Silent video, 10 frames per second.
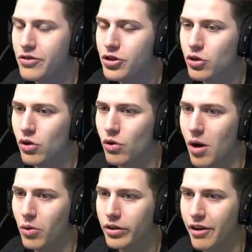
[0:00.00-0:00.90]
not even sure
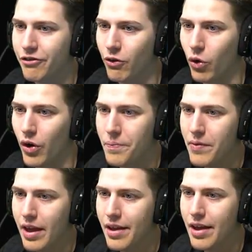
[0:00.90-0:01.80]
who I'm looking for.
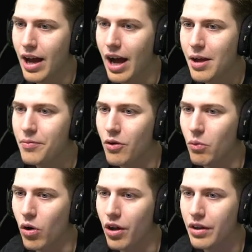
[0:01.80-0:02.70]
I am
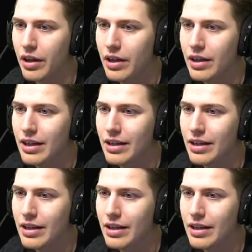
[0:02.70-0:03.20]
the one